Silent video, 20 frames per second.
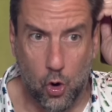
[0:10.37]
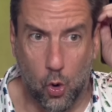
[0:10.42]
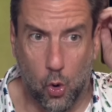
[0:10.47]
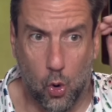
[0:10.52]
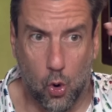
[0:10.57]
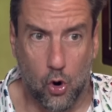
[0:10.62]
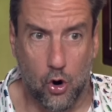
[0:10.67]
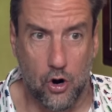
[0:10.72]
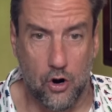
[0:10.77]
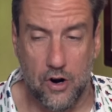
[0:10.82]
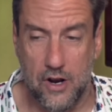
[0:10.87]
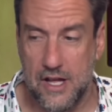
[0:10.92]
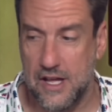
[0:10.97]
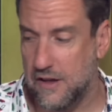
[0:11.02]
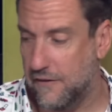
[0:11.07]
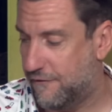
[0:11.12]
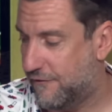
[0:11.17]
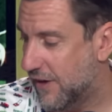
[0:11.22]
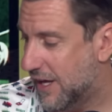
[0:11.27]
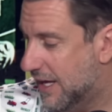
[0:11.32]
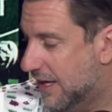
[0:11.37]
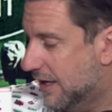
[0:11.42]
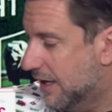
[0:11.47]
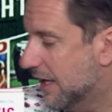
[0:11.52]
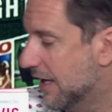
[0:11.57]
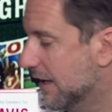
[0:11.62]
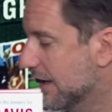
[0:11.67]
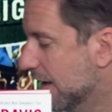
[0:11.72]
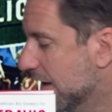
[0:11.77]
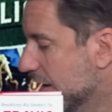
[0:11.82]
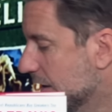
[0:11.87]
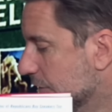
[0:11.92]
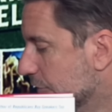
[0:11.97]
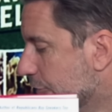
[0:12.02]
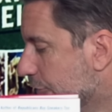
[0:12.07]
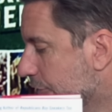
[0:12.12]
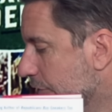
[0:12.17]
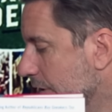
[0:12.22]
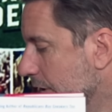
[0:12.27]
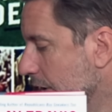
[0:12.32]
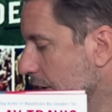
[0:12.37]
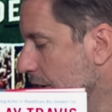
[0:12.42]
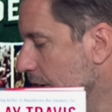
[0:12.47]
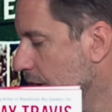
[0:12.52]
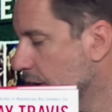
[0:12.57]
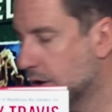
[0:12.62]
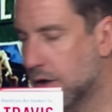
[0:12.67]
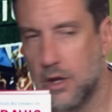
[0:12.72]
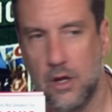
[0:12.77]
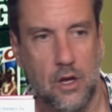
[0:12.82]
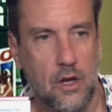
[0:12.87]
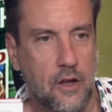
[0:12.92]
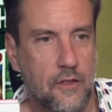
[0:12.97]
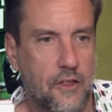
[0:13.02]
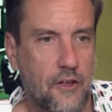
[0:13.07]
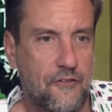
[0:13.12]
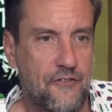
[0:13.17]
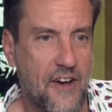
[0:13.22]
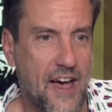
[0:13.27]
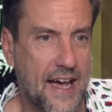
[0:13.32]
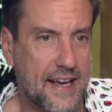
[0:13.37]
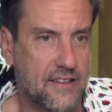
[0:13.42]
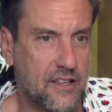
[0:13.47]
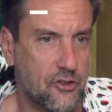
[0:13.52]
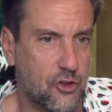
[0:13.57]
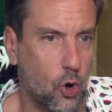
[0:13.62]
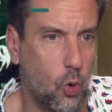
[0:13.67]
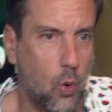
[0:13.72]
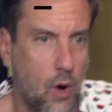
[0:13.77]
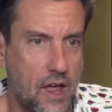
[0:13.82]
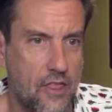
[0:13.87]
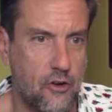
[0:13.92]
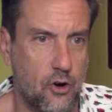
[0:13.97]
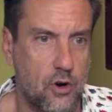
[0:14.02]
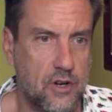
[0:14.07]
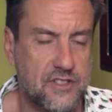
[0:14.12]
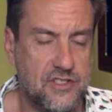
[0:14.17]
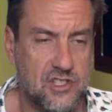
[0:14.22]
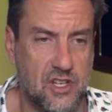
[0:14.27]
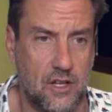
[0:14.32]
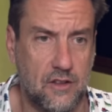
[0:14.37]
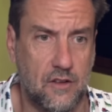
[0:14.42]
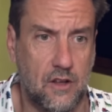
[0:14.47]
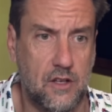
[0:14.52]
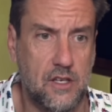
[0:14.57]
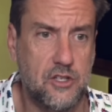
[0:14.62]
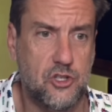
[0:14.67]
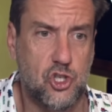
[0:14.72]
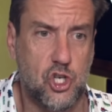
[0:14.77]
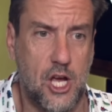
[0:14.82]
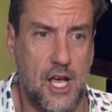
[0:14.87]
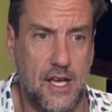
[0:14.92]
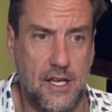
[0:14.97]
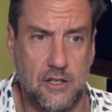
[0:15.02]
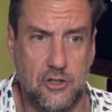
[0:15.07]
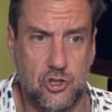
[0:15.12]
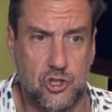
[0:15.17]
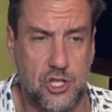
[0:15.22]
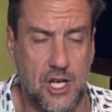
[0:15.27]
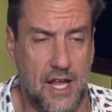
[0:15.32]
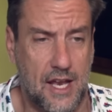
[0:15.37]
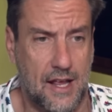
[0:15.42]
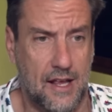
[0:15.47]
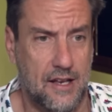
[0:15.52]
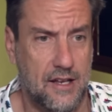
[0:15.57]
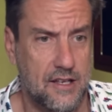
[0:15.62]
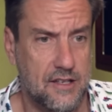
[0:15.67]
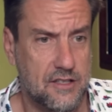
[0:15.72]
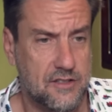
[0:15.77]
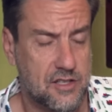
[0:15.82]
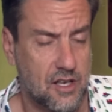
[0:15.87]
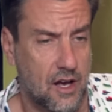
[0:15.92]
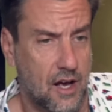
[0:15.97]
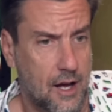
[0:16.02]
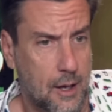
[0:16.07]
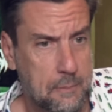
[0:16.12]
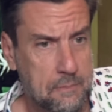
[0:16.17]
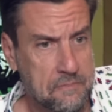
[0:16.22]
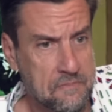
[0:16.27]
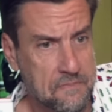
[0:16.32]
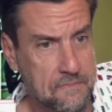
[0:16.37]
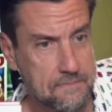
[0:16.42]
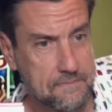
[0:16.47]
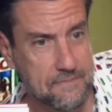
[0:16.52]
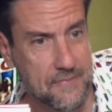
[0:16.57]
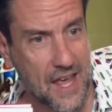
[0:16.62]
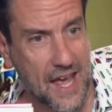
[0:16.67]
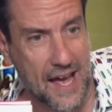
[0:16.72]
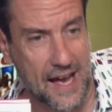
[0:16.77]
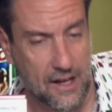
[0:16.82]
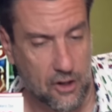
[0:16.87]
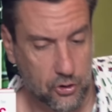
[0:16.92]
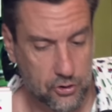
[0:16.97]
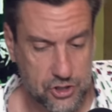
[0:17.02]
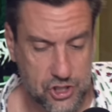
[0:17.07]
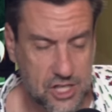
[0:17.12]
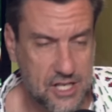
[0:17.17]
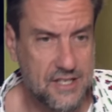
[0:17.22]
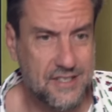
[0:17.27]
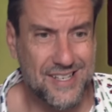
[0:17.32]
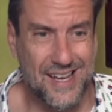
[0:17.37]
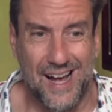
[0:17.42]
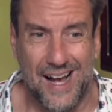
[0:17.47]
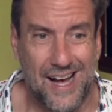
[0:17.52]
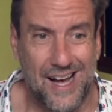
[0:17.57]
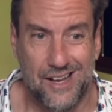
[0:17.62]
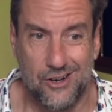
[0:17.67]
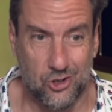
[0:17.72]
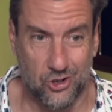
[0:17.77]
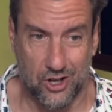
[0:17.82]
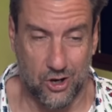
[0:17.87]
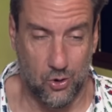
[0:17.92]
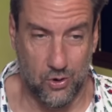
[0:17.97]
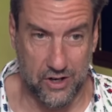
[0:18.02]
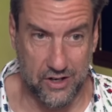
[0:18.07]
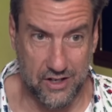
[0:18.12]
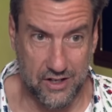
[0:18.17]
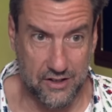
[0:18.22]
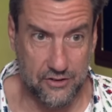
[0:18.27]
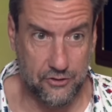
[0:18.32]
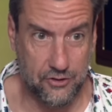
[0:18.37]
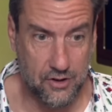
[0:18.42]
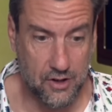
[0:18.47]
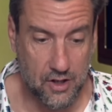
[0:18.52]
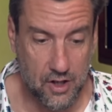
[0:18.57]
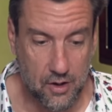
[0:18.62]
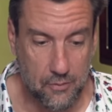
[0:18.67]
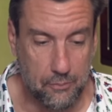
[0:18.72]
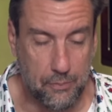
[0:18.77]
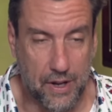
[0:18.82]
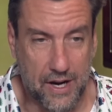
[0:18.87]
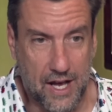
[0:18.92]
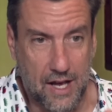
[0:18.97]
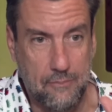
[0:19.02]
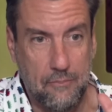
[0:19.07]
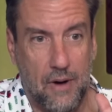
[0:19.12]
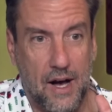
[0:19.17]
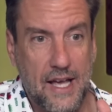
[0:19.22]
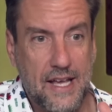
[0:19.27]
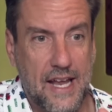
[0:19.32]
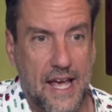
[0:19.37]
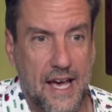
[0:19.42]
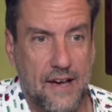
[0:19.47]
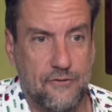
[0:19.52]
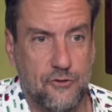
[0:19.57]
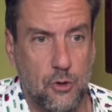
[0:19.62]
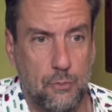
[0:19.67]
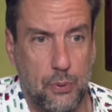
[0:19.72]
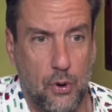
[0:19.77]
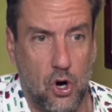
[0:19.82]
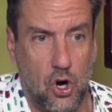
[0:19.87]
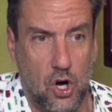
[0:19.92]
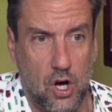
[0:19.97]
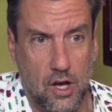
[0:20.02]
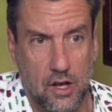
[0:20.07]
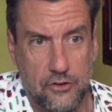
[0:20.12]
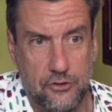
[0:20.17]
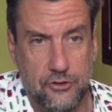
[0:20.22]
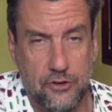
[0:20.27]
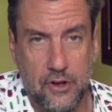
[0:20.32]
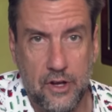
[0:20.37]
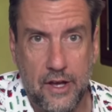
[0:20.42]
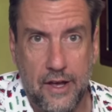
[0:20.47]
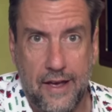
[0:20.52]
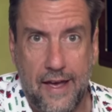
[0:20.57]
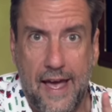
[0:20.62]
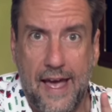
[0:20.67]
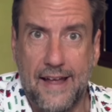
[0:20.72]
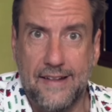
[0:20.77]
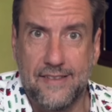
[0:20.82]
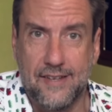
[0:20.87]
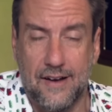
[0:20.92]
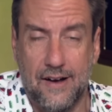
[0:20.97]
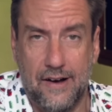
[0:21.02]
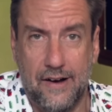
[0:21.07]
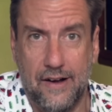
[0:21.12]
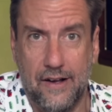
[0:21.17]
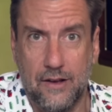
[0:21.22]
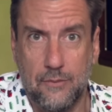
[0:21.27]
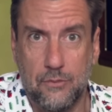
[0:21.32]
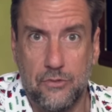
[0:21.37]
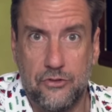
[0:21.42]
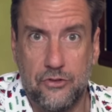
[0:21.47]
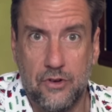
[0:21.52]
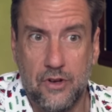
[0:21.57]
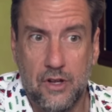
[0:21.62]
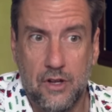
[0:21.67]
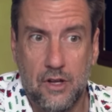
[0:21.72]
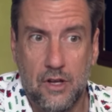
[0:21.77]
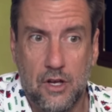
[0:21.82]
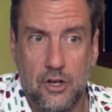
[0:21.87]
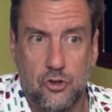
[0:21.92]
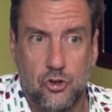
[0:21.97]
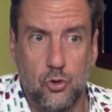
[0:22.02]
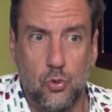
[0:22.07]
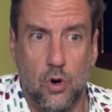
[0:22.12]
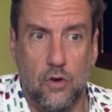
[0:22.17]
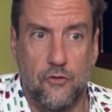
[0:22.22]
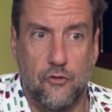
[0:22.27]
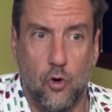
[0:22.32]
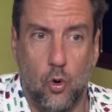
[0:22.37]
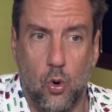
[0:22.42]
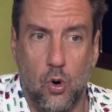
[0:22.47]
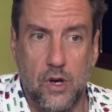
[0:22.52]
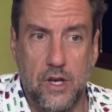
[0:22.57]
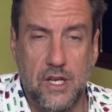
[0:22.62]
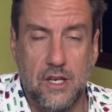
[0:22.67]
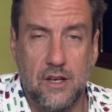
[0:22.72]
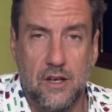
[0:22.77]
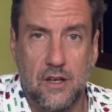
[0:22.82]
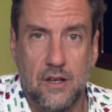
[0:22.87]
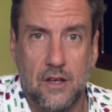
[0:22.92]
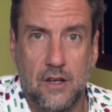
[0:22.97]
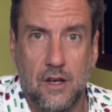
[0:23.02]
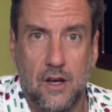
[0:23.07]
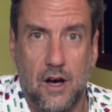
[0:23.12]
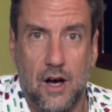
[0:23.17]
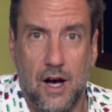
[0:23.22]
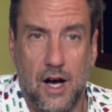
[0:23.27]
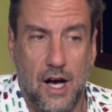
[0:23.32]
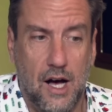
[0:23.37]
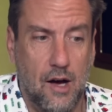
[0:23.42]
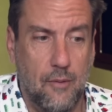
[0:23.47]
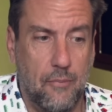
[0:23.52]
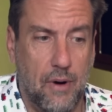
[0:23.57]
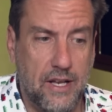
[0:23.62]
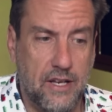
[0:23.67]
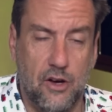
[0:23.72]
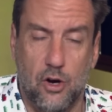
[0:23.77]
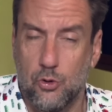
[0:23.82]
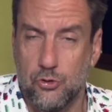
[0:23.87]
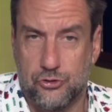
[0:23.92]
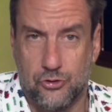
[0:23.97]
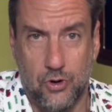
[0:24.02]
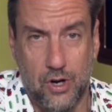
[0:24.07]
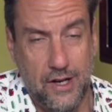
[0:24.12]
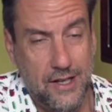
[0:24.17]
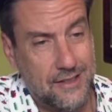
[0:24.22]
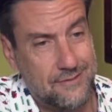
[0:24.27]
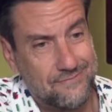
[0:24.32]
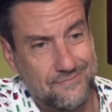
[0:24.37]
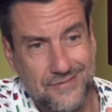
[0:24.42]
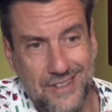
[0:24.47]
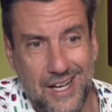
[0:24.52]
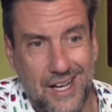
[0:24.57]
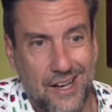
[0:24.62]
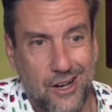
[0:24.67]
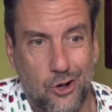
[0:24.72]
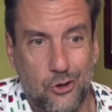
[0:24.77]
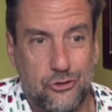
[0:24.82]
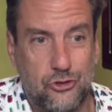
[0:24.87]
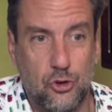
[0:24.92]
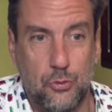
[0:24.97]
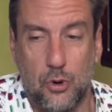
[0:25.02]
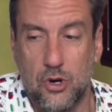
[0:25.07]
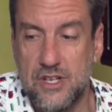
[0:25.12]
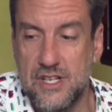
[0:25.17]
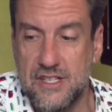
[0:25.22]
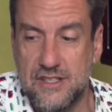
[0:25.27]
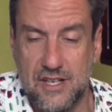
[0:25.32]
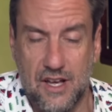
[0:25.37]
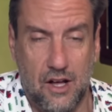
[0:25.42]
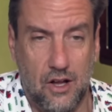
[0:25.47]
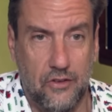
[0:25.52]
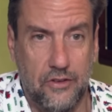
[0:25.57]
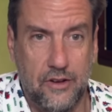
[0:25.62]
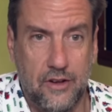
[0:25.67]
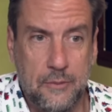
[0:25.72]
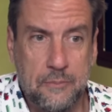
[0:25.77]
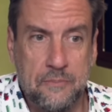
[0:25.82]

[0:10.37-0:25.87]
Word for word: or if it is the fact that the weather is suddenly changed and it is uh, allergies. I don't know what it is, but I might have to pause at times to avoid uh, my nose running. I know, super detailed,